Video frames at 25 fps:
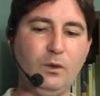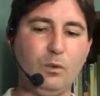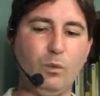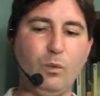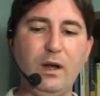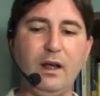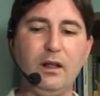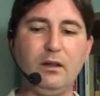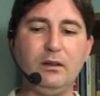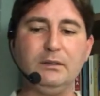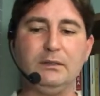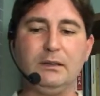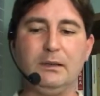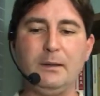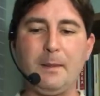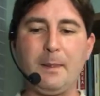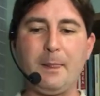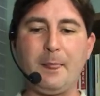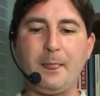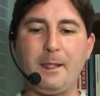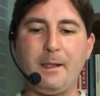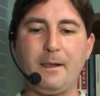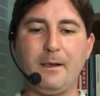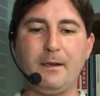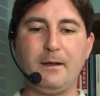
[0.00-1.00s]
Well,
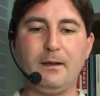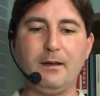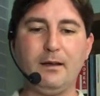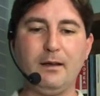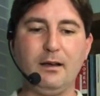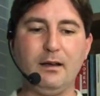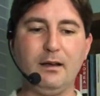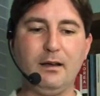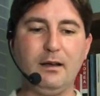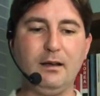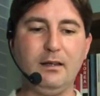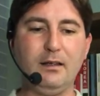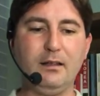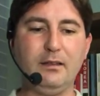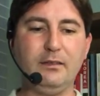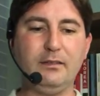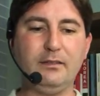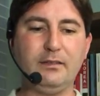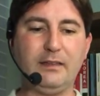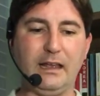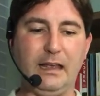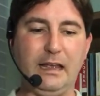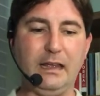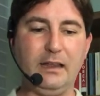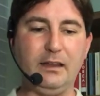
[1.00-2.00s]

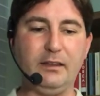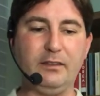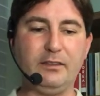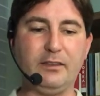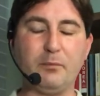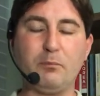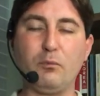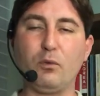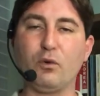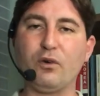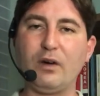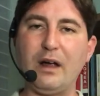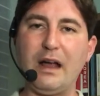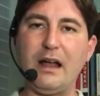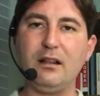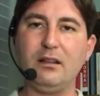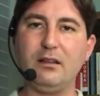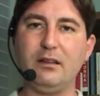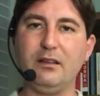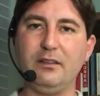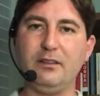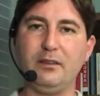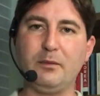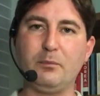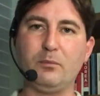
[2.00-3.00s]
the, the,
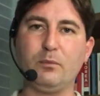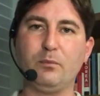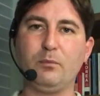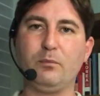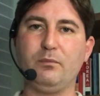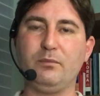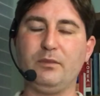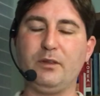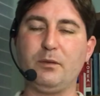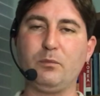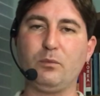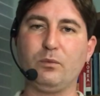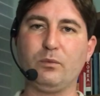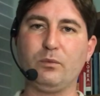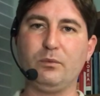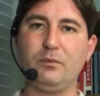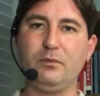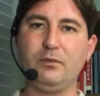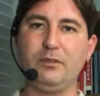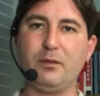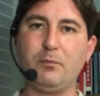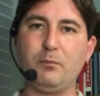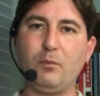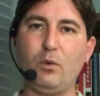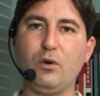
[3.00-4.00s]
morale the, the,
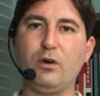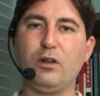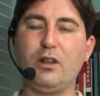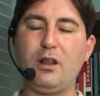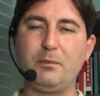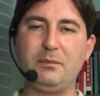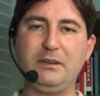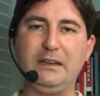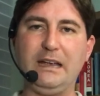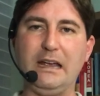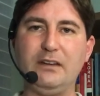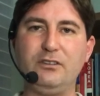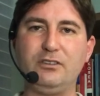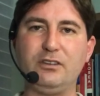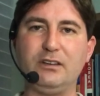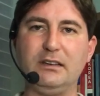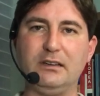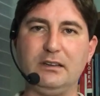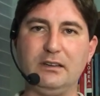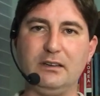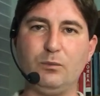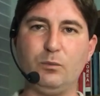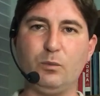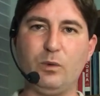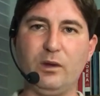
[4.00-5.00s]
the moral
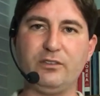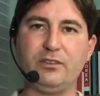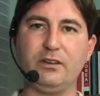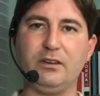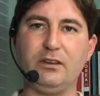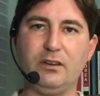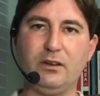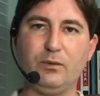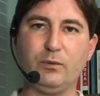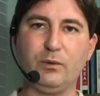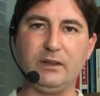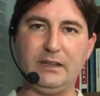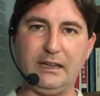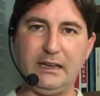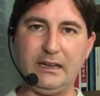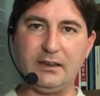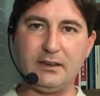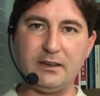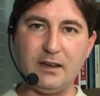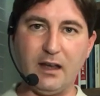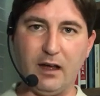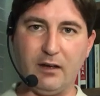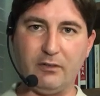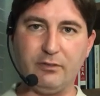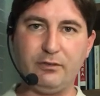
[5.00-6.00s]
obligation wasn't really
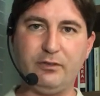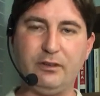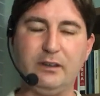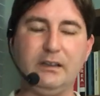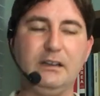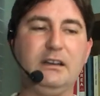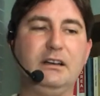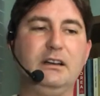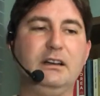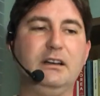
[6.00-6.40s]
enough